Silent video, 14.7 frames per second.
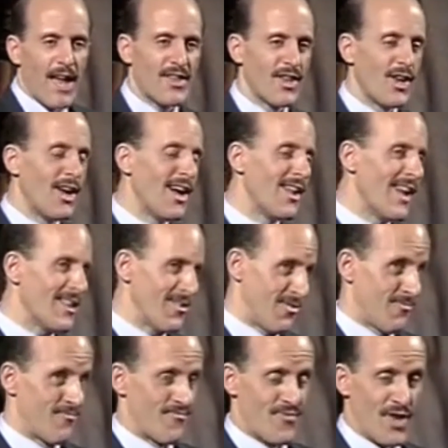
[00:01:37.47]
I said, oh,
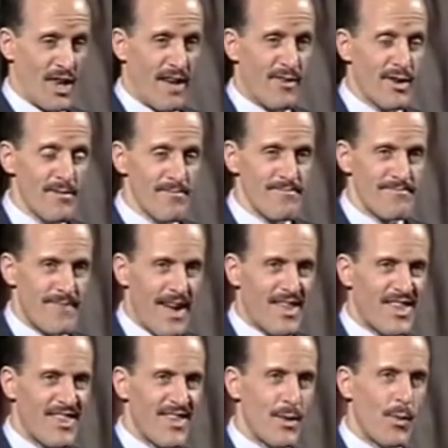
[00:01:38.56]
that's clever. I
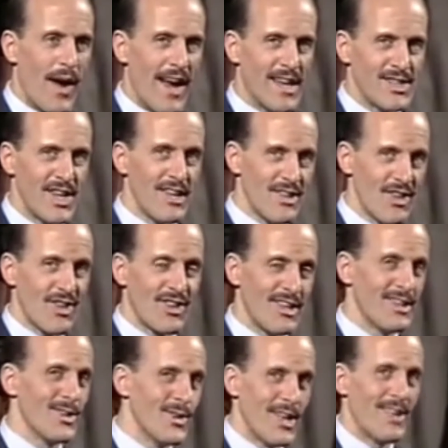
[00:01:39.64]
said, then why did Jesus
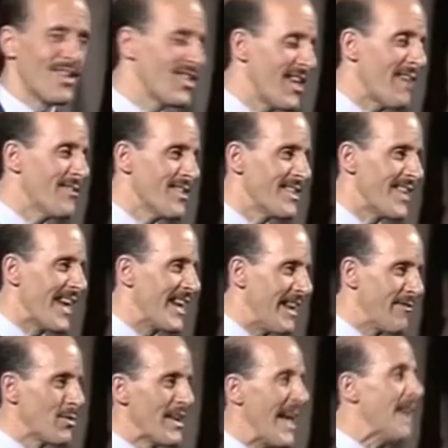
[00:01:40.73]
still do it on the seventh day
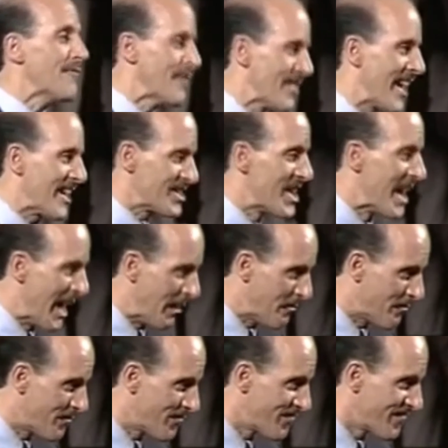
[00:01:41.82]
and everyone after that
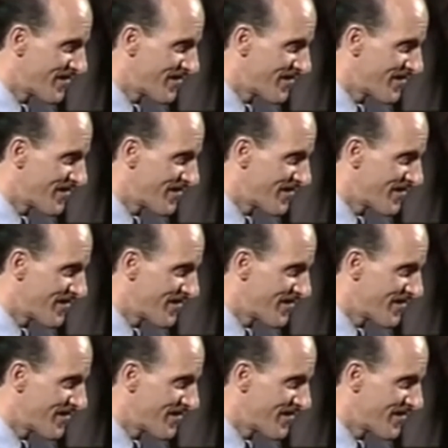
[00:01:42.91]
time?